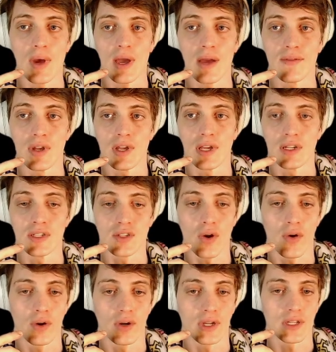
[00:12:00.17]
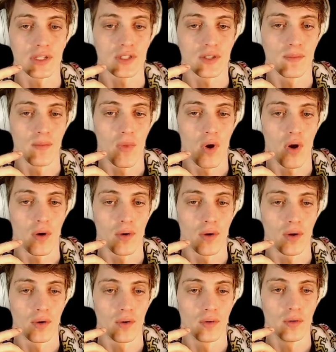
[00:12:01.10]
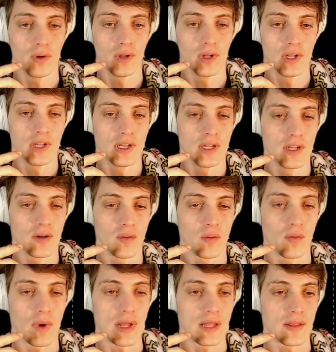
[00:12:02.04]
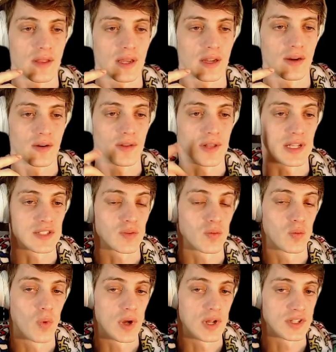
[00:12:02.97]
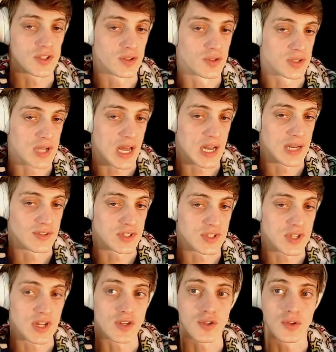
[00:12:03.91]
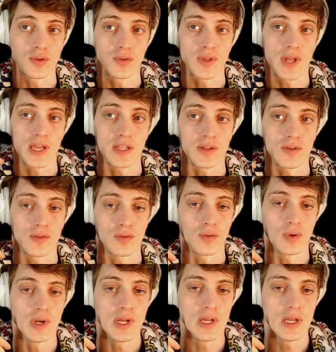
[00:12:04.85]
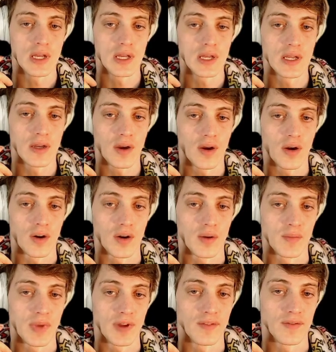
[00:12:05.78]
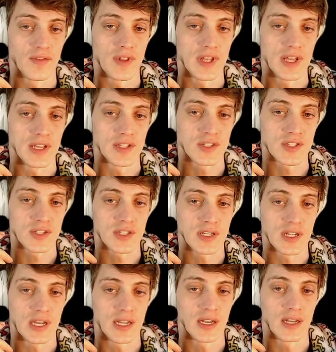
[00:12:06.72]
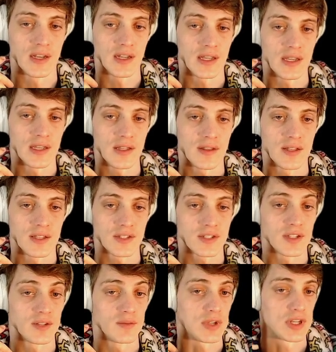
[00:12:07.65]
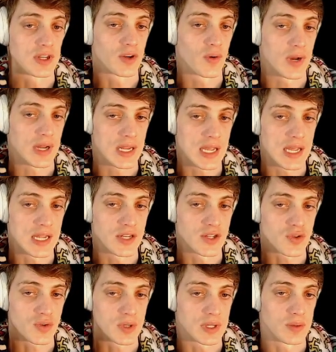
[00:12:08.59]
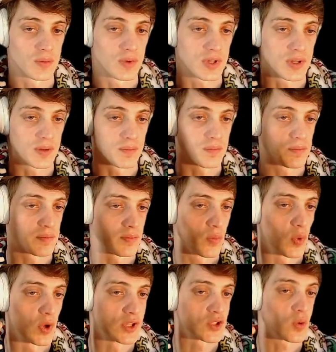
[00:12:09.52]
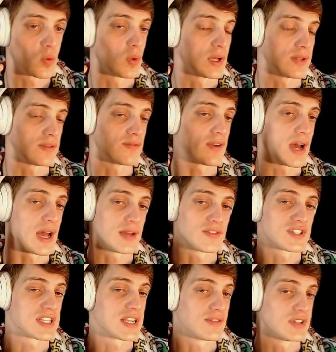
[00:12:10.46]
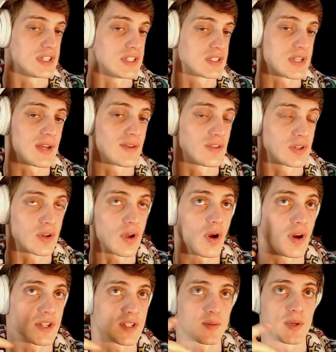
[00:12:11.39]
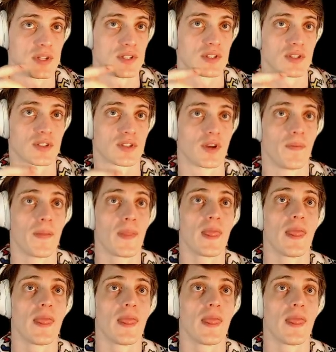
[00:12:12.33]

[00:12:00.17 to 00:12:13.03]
have a target tomorrow right there, and that's one. So it's kind of essential that you are above this, and this can be a great entry with a 125.77 cost basis. So